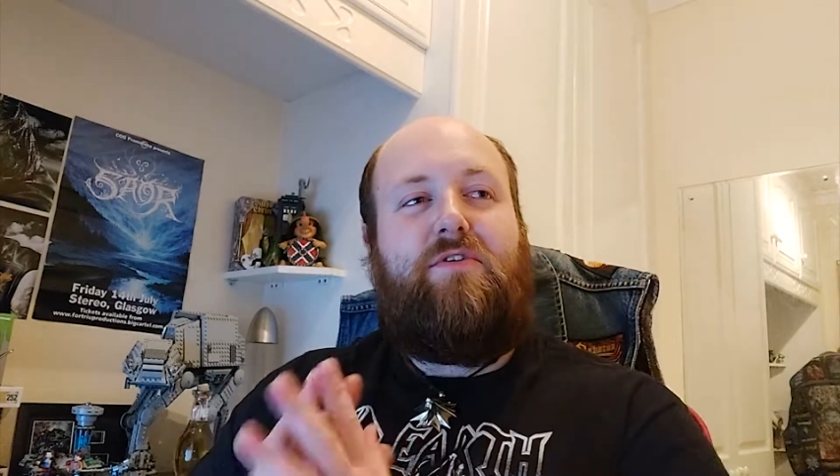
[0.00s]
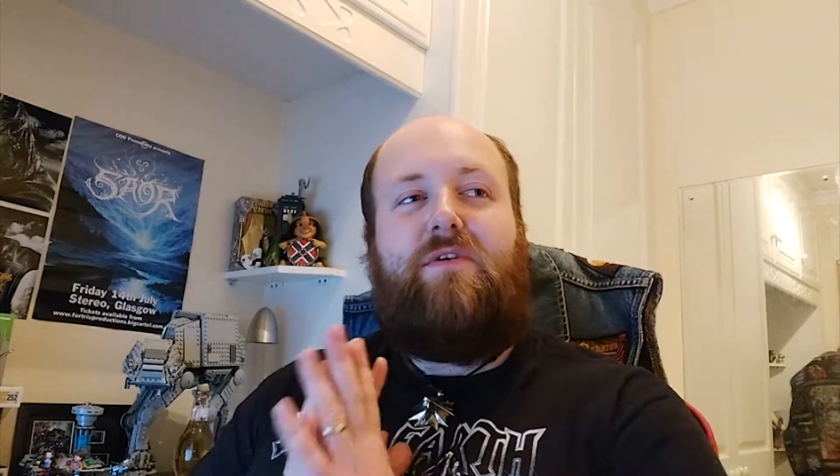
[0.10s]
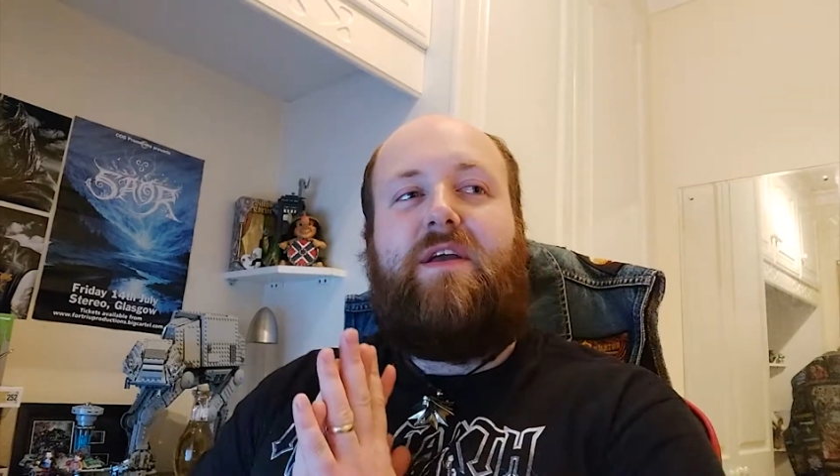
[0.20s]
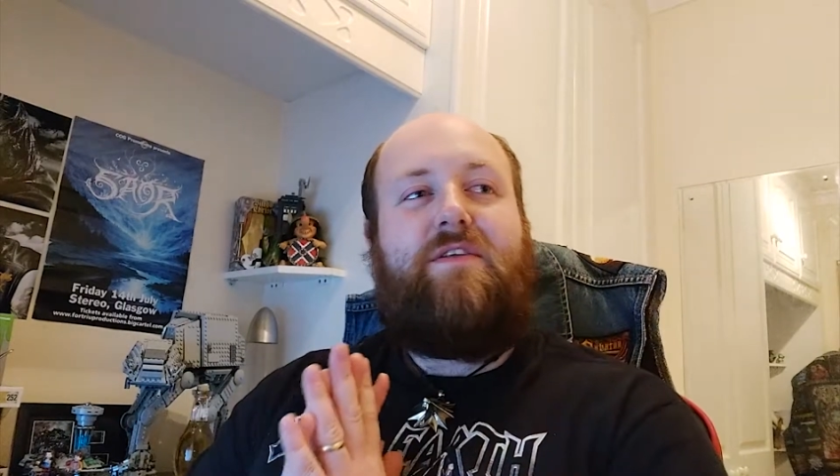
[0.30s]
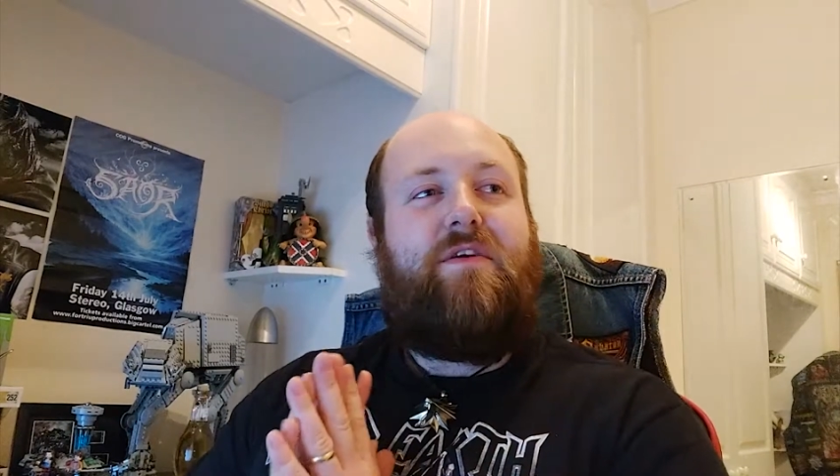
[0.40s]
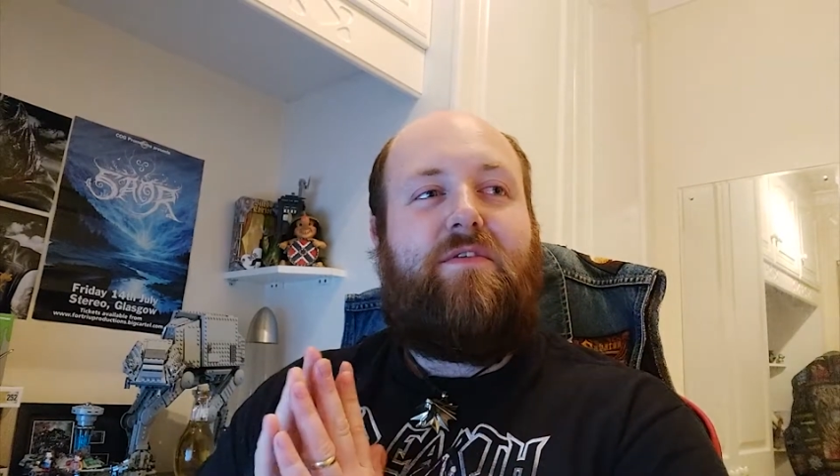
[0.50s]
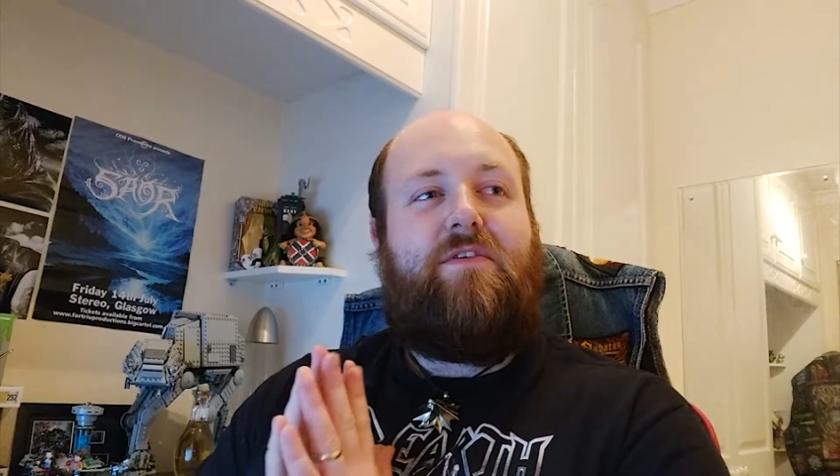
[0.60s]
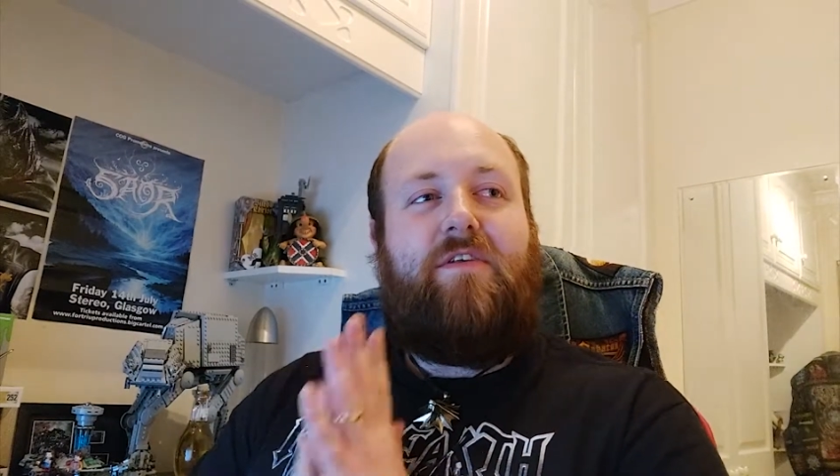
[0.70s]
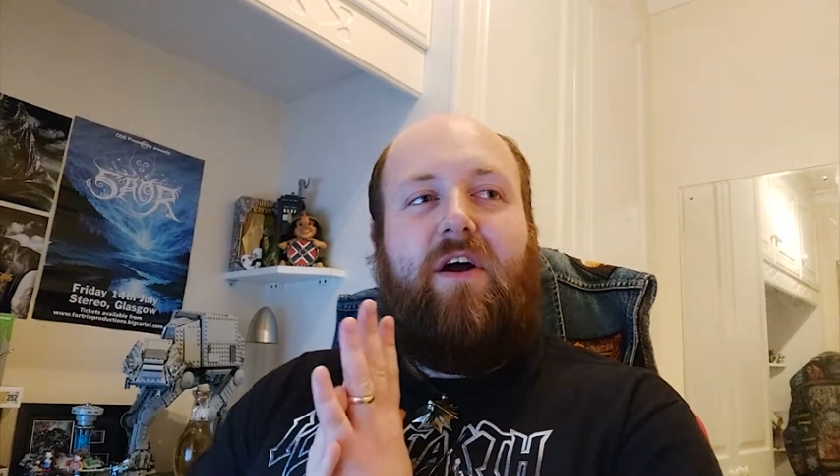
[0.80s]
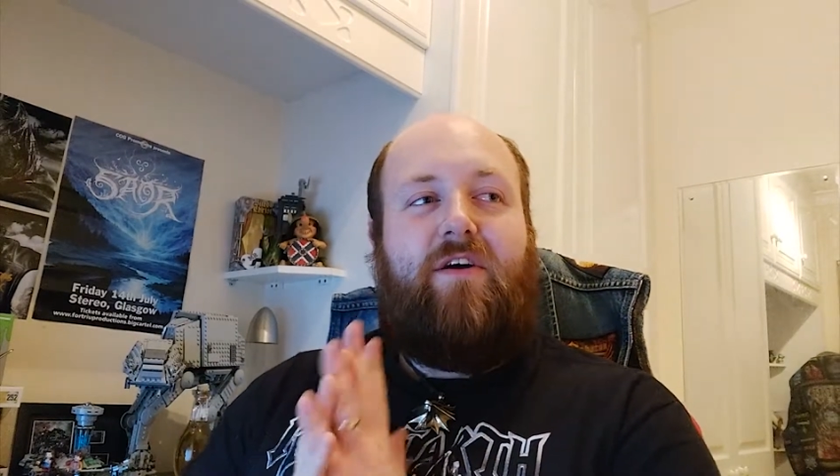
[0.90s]
create
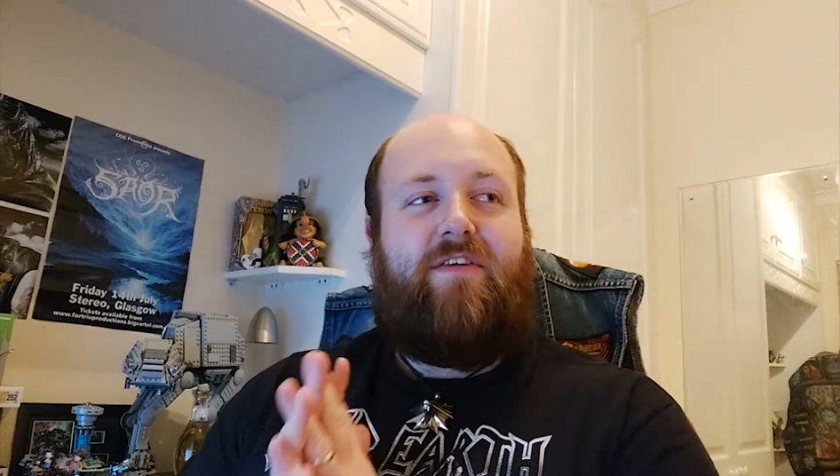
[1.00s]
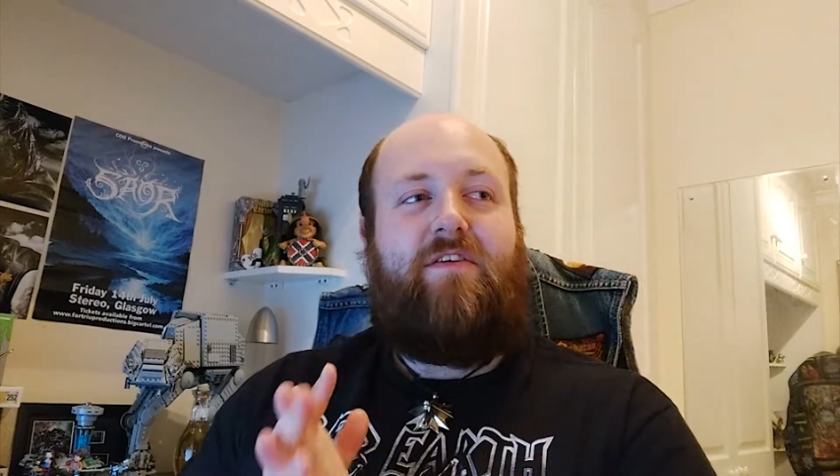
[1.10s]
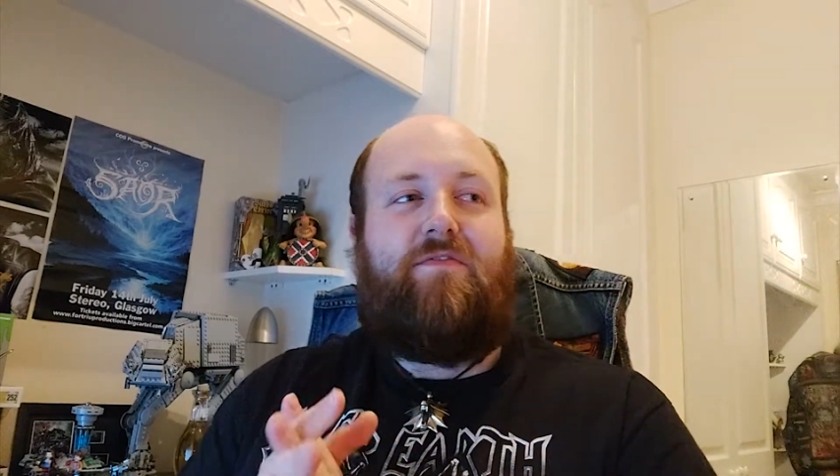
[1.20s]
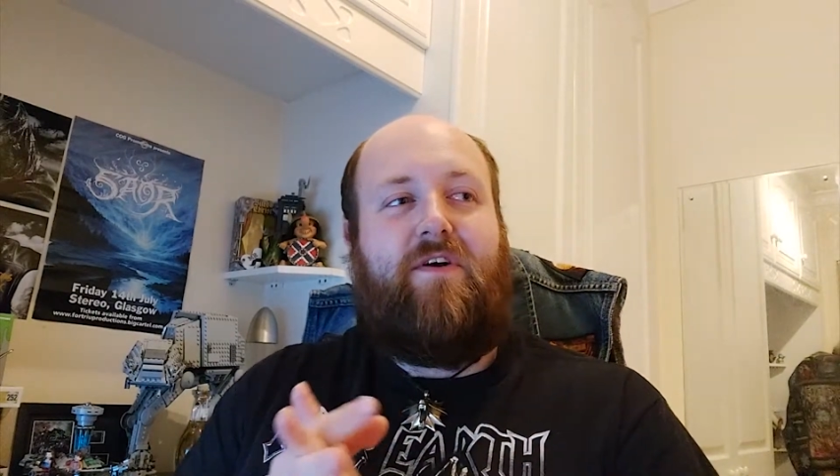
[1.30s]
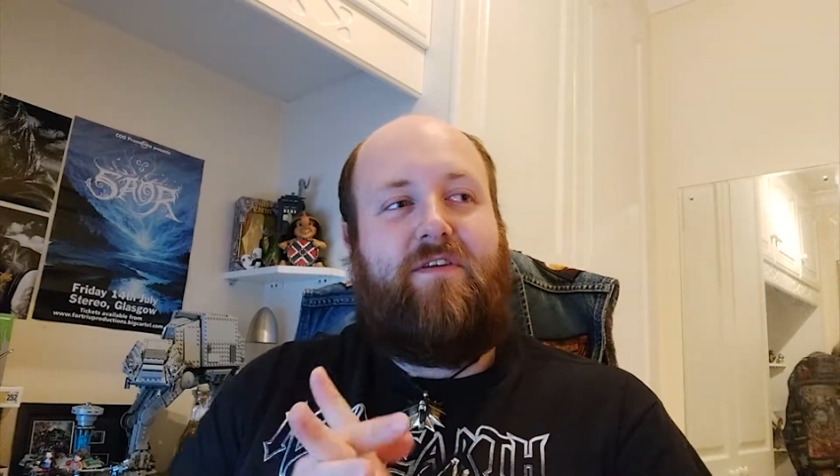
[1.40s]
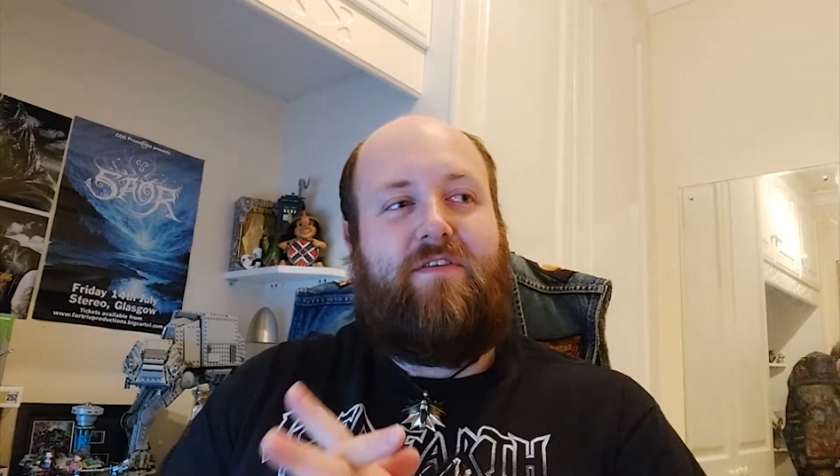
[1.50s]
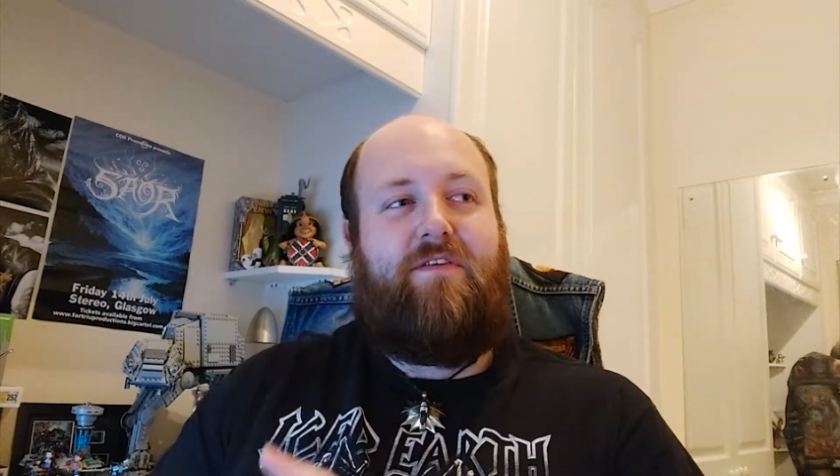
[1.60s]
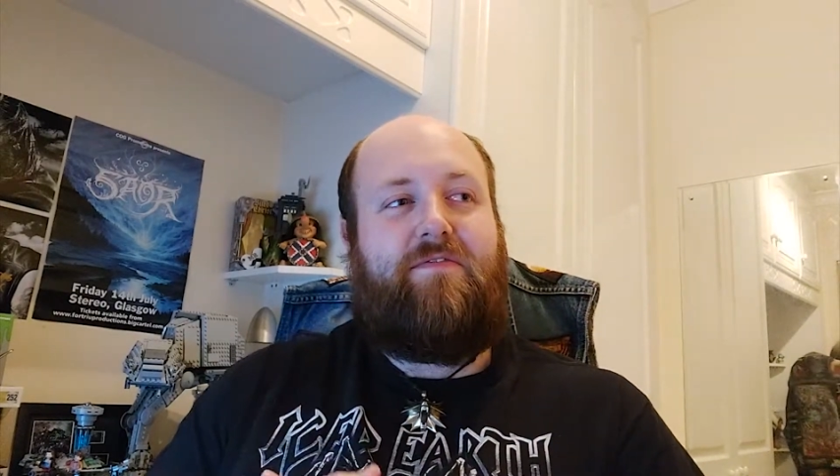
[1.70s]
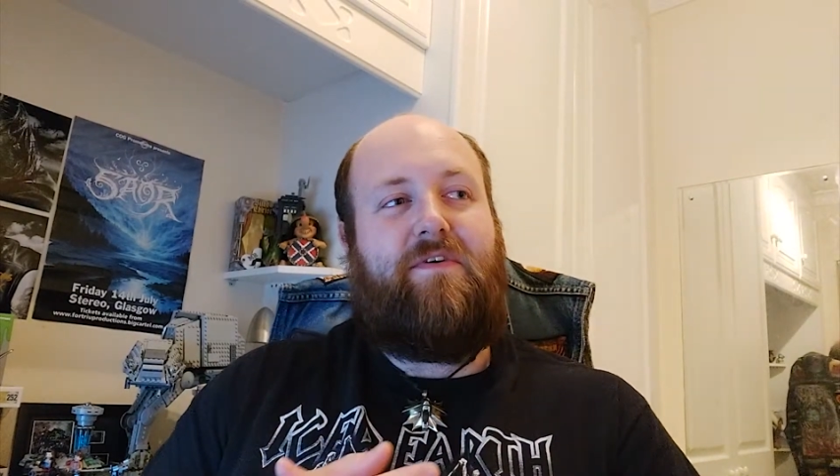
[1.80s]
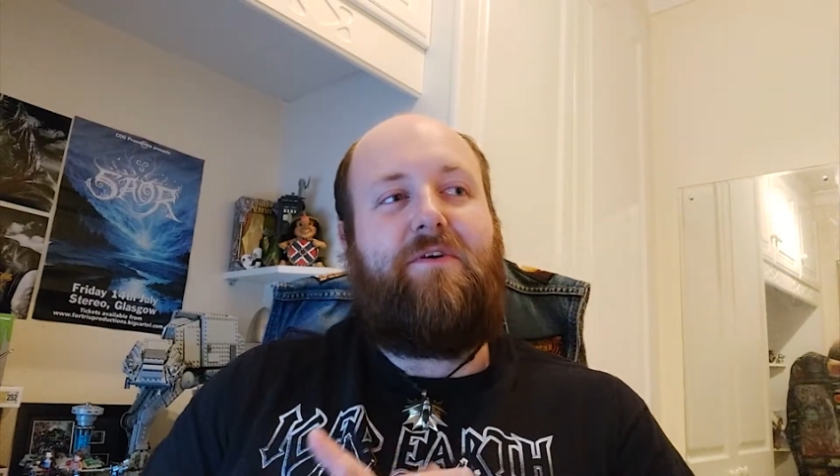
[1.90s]
another artsy
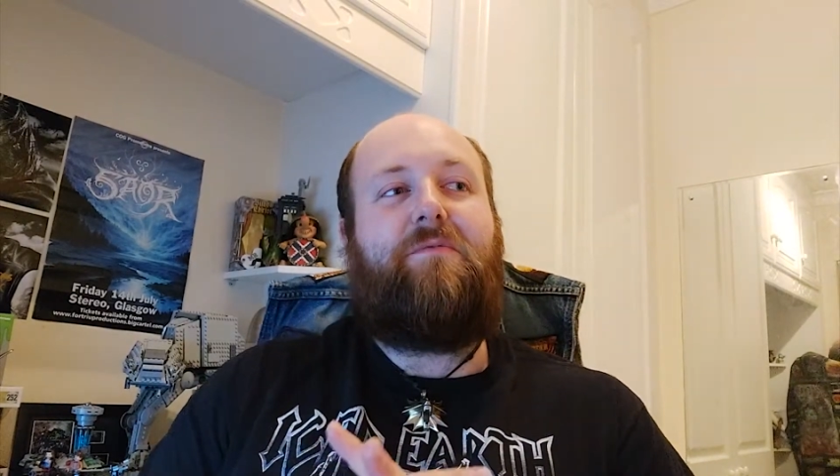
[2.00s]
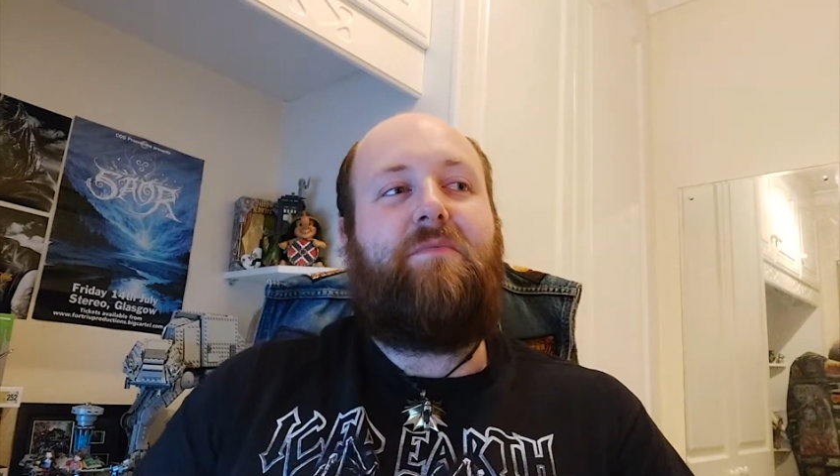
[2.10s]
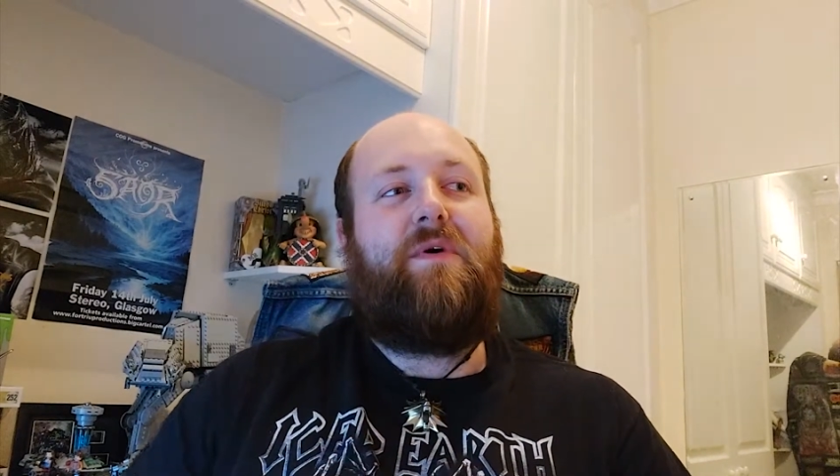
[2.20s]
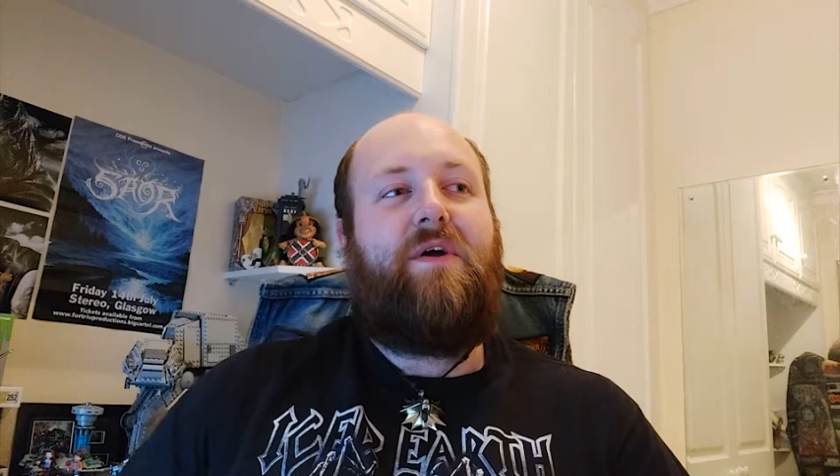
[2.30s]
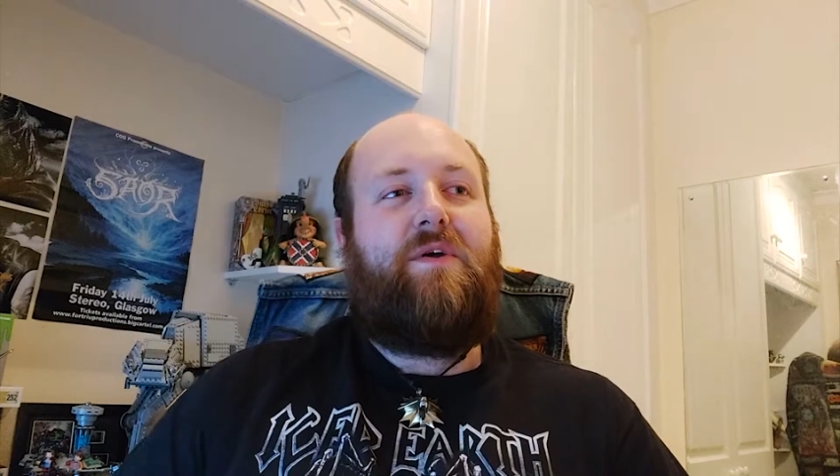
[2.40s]
fartsy film